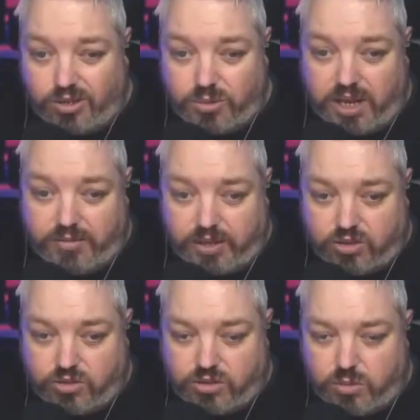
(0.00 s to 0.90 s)
we have
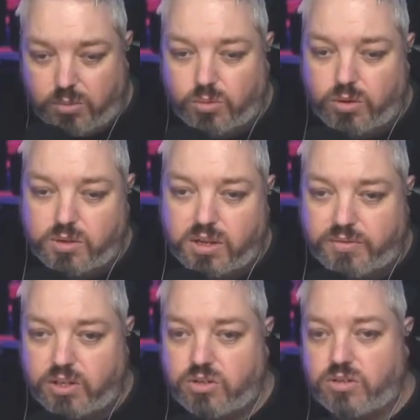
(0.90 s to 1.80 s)
issues. Once we have
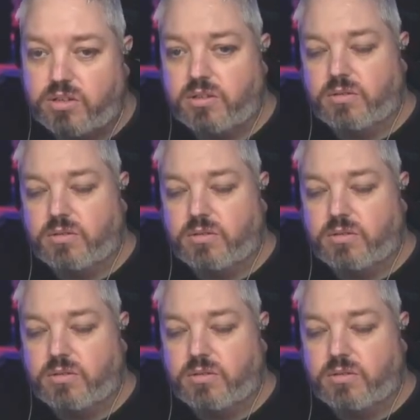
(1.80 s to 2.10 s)
issues,